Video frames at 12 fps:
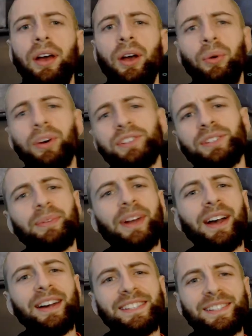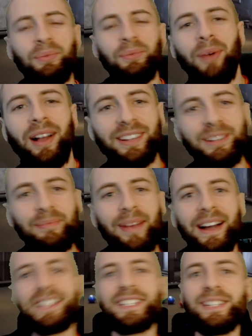What's up, guys? Welcome
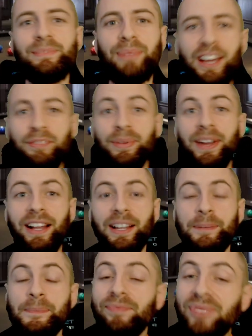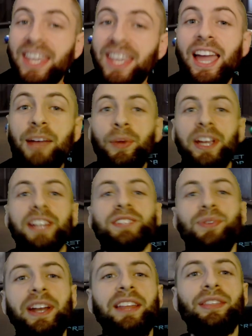back to Simply FPL. Game week
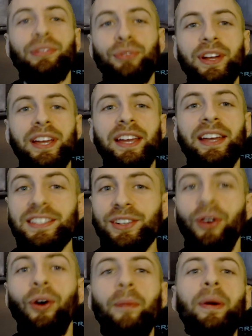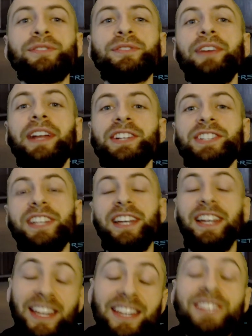23 is almost finished. It
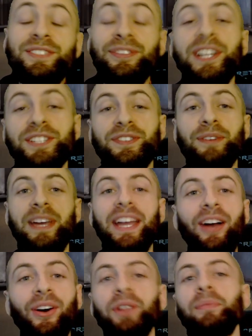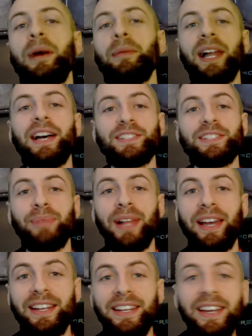is finished for me. All of my players have
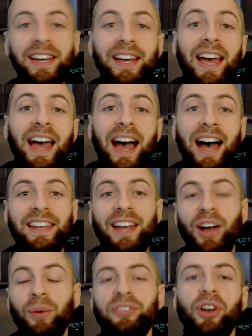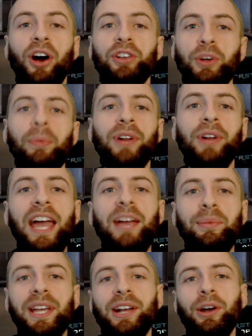played, and we've got a double
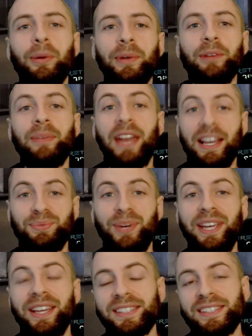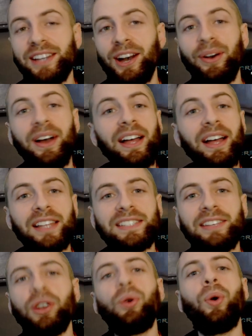game week coming up next week. So let's
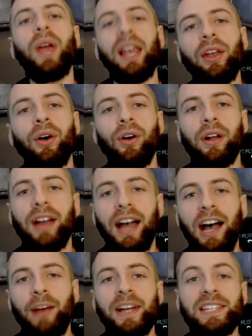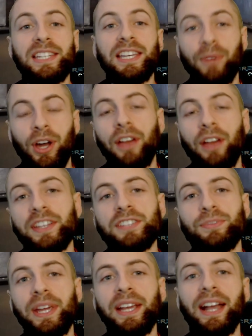have a quick look at how my team got on
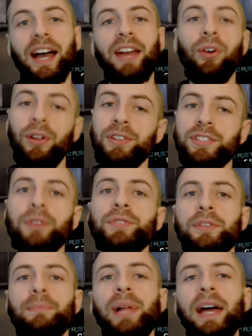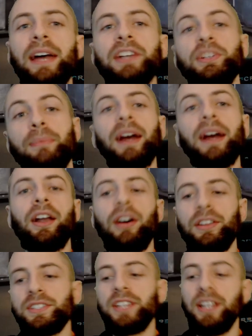this week, and also some players you might
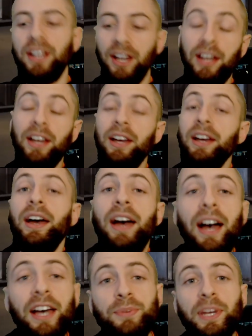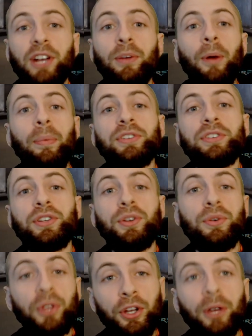consider as we come up
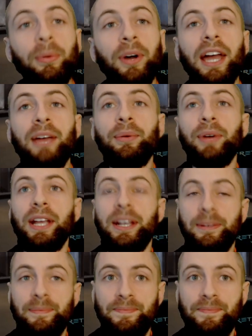to the double game week.